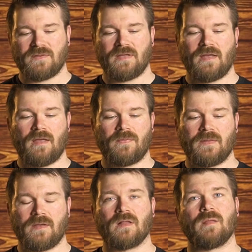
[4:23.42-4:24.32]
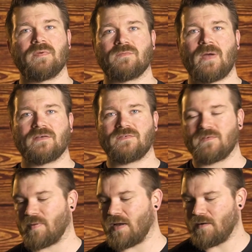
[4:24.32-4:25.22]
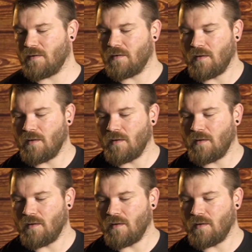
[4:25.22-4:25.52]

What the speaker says: the Columbus wax is applied,